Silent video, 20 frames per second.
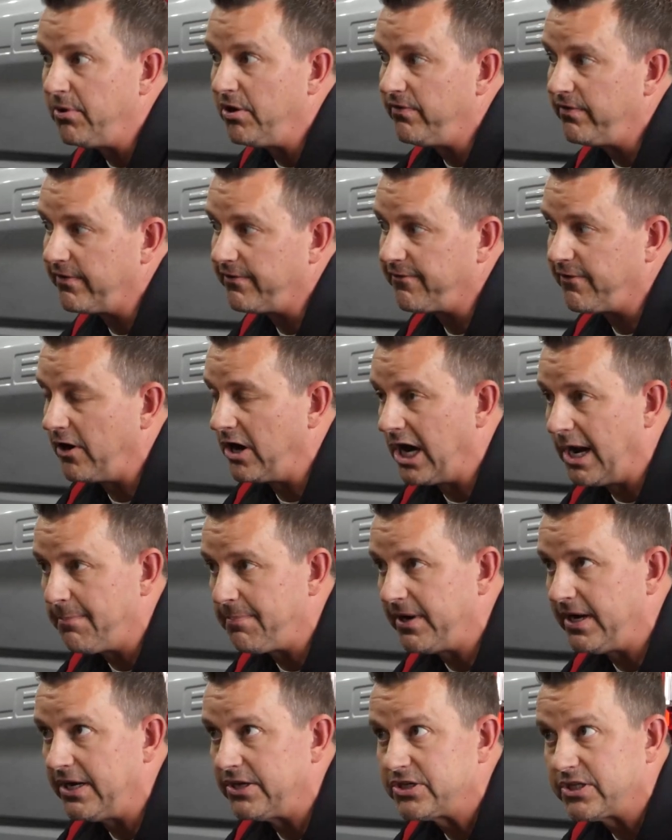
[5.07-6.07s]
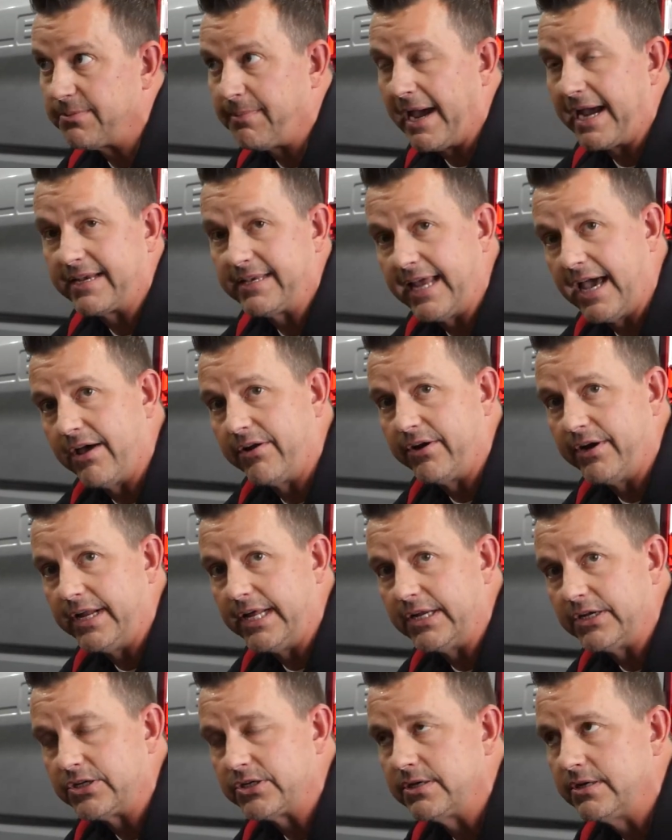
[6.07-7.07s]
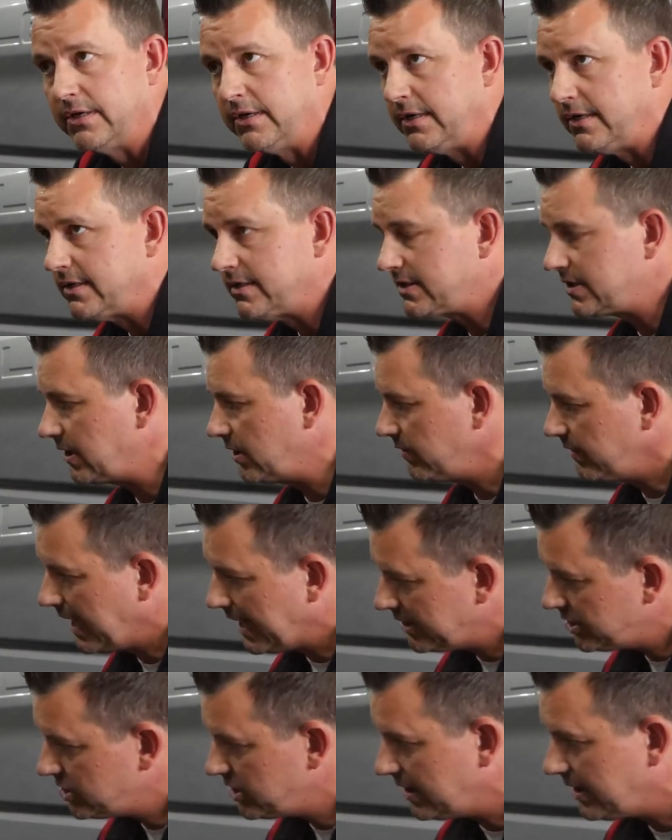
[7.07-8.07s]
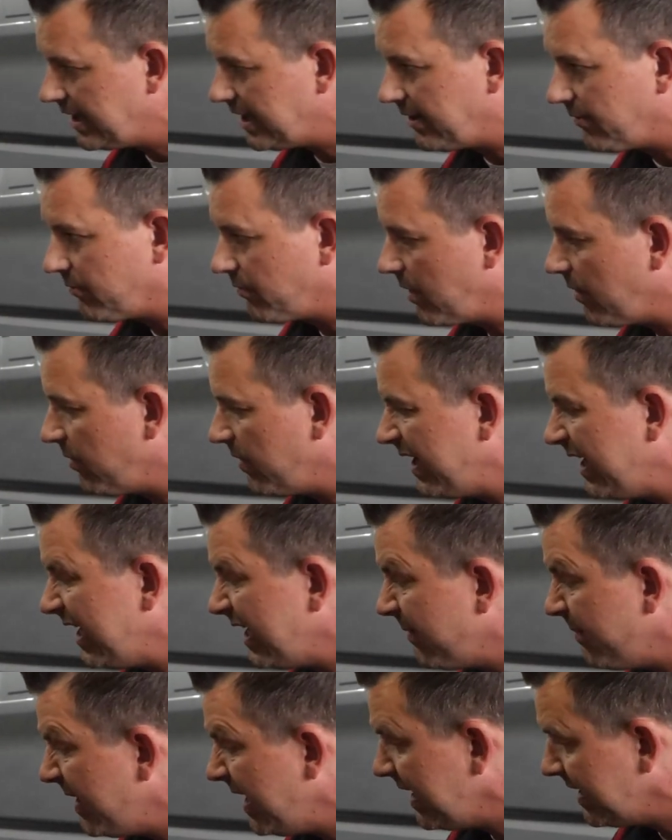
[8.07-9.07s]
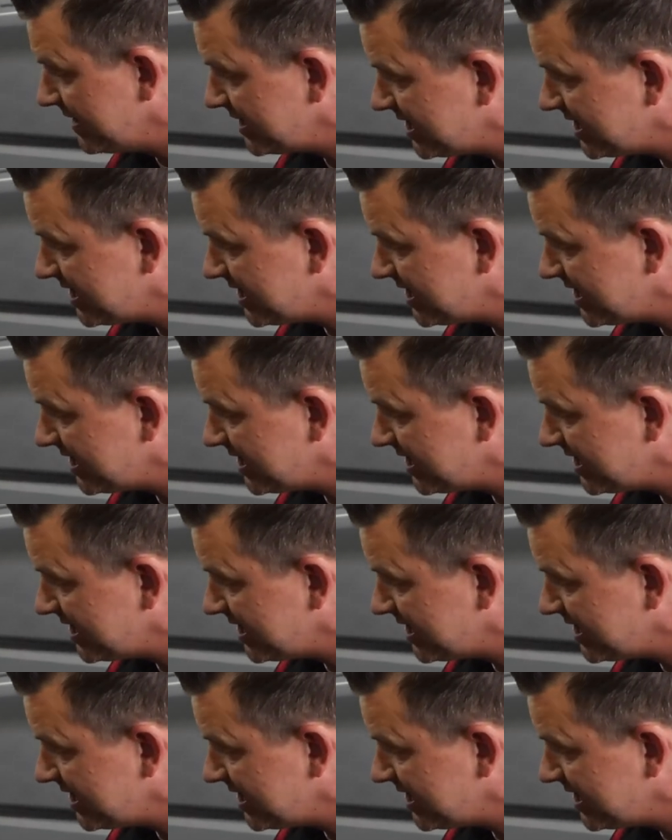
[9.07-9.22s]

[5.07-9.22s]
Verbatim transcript: move the front up an inch, the back down an inch. So that should get it where we need to be